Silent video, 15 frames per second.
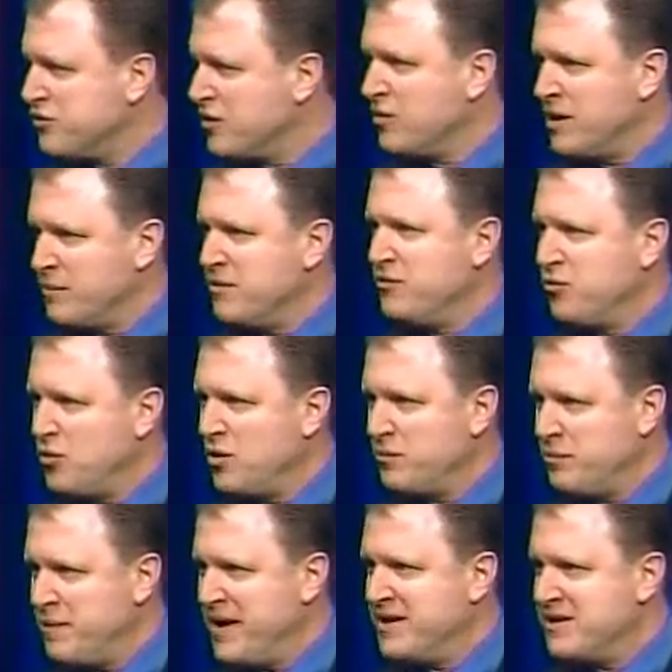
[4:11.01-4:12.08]
fund right before
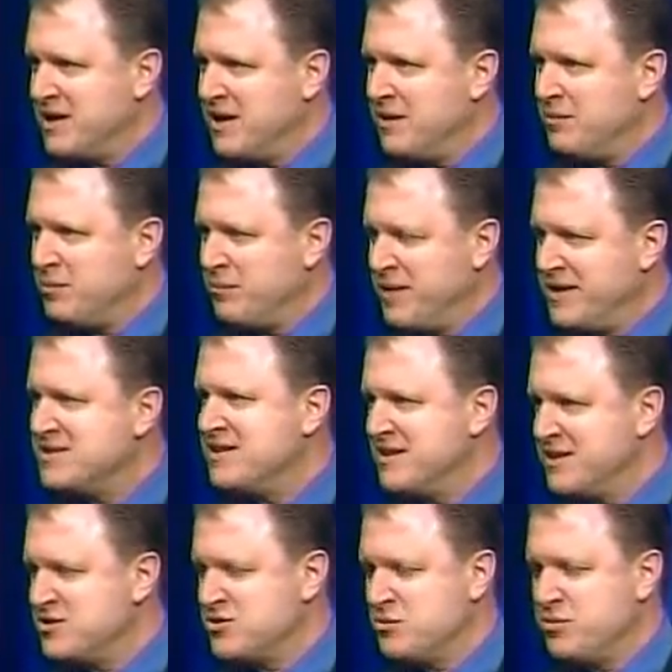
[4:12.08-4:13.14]
it makes the
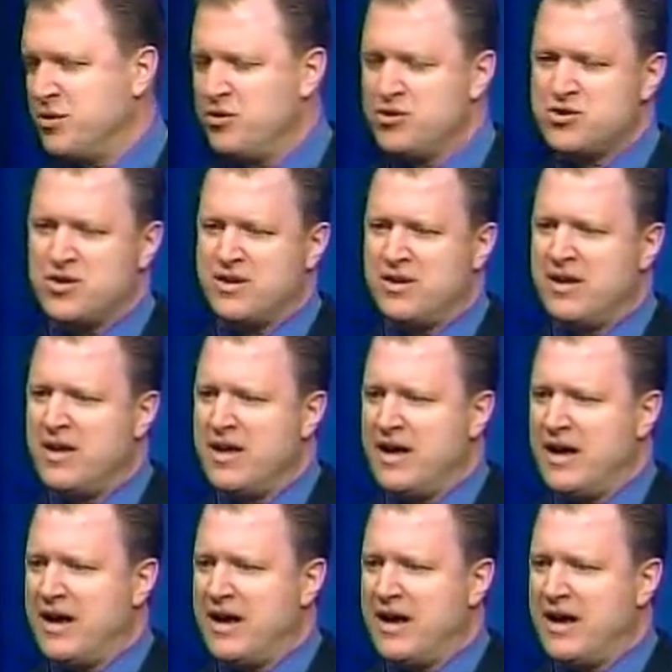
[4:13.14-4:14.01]
distribution.